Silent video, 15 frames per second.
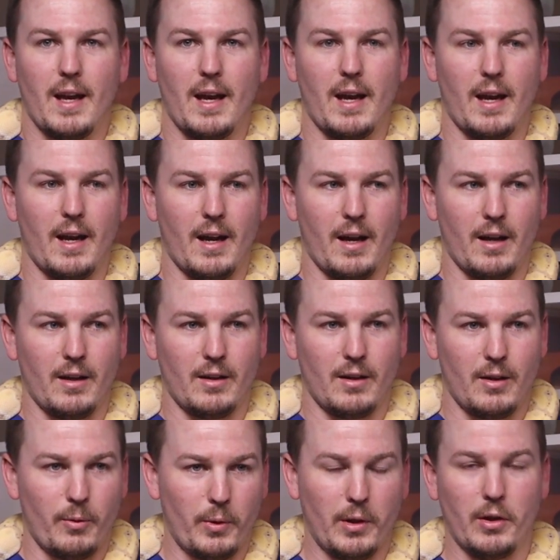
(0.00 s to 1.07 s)
and
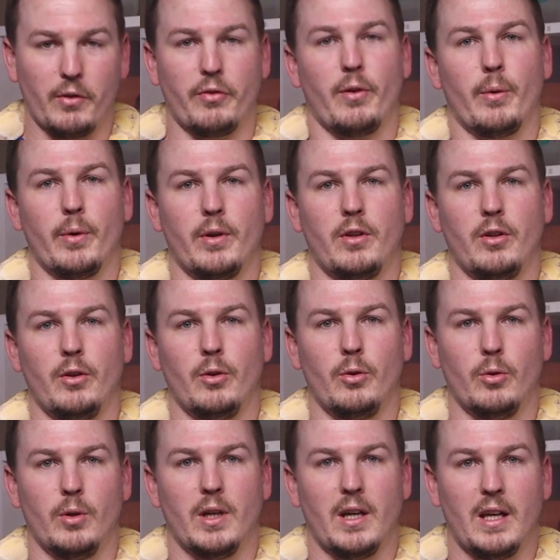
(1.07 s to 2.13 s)
we look forward
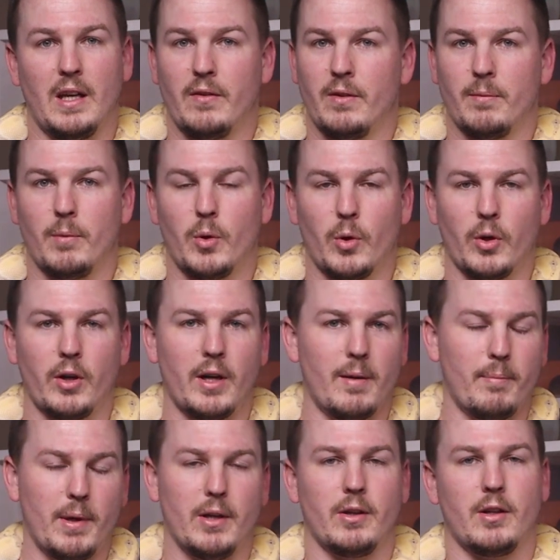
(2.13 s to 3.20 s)
to even more
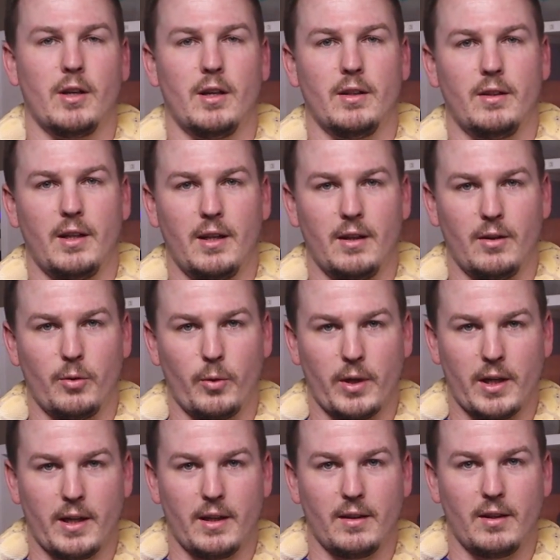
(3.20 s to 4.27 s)
and better content in
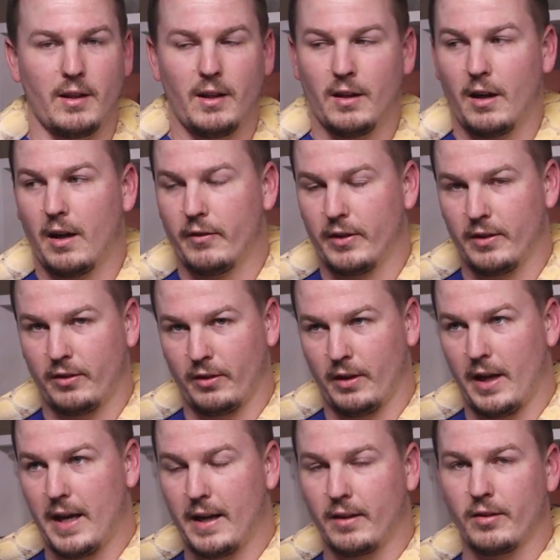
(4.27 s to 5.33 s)
2019.
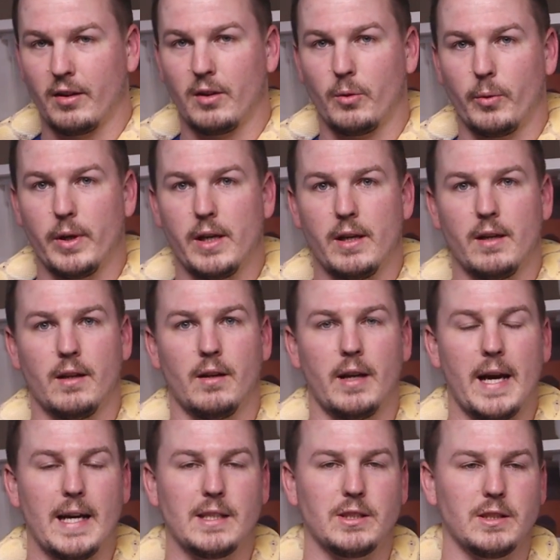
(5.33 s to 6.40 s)
Obviously, eggs on the way and
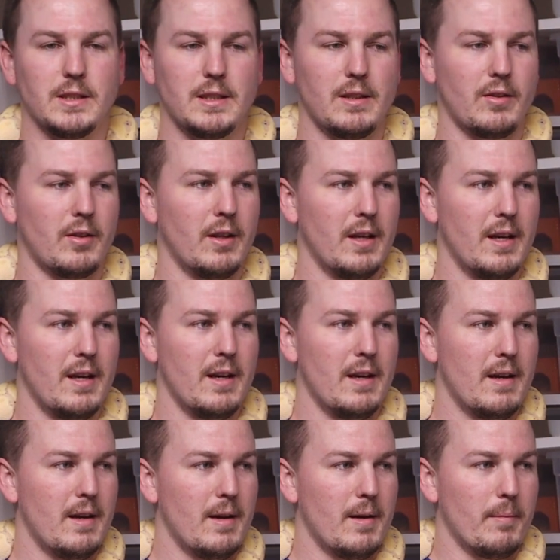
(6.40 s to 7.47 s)
hatchlings,
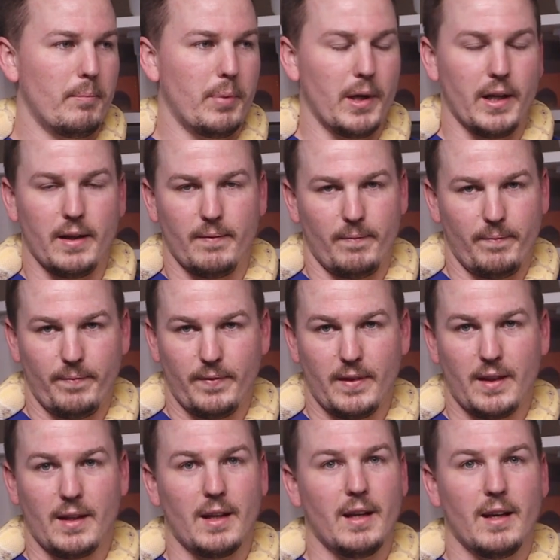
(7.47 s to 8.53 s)
but
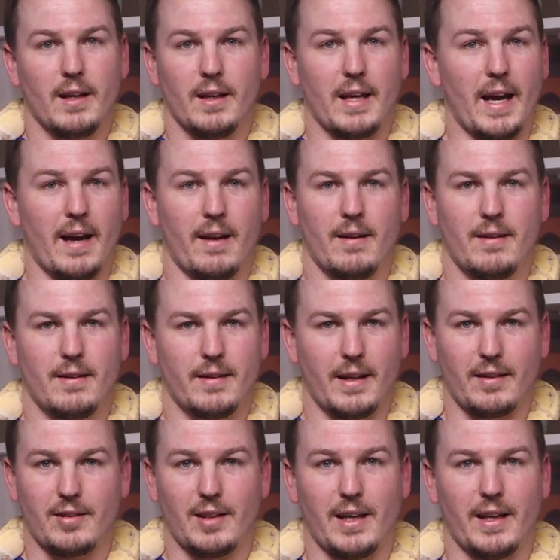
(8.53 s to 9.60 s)
yeah,
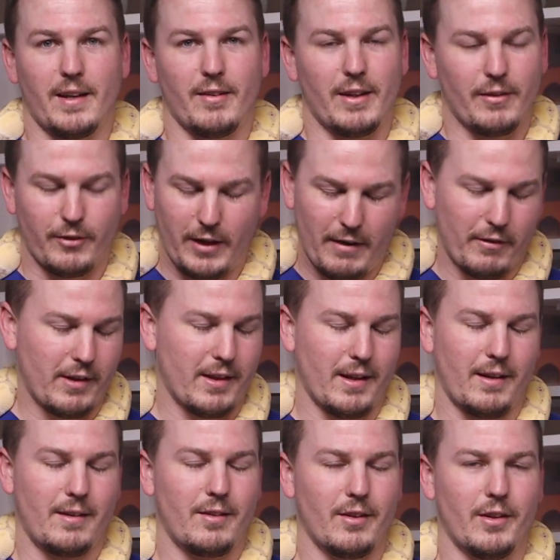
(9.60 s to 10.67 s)
thanks a lot for
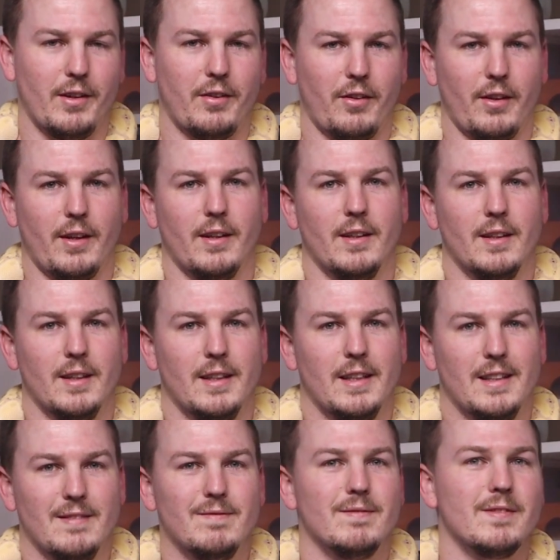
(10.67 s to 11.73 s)
everything. Seriously,
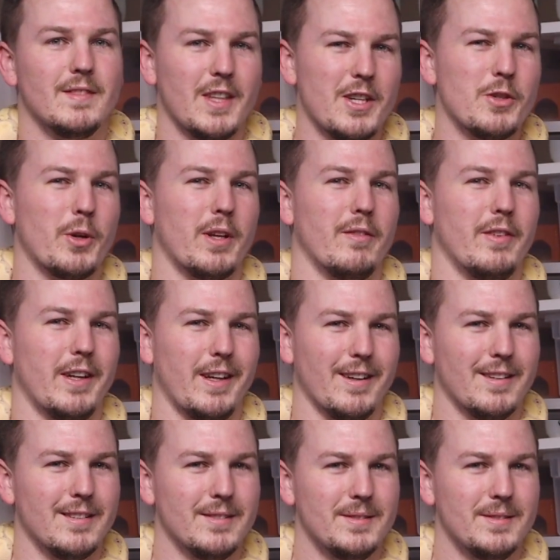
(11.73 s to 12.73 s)
enjoy the video.